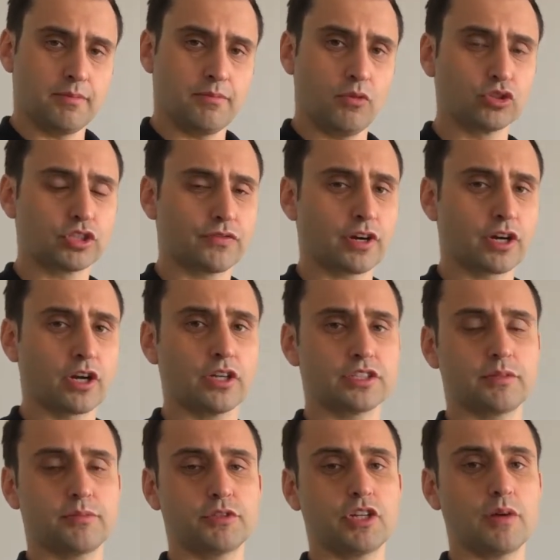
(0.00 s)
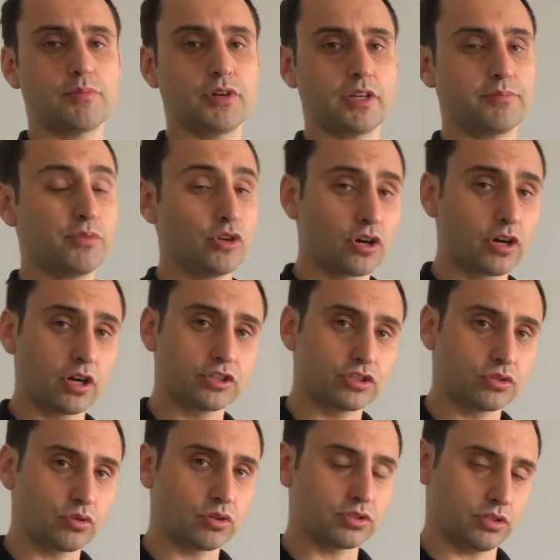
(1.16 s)
Most of our customers operate pure cut
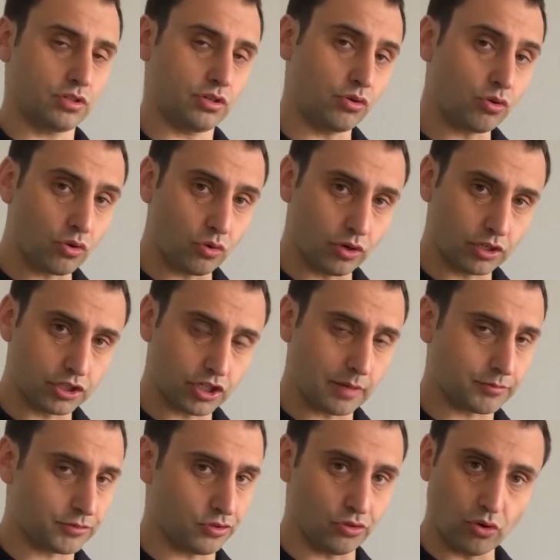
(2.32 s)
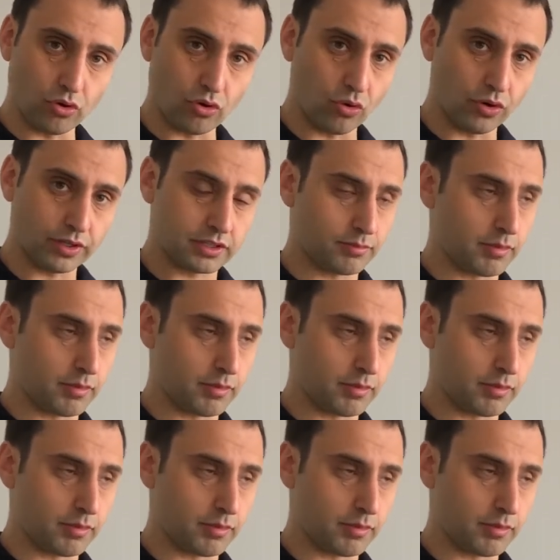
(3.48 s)
stores or no coin drops, no coins.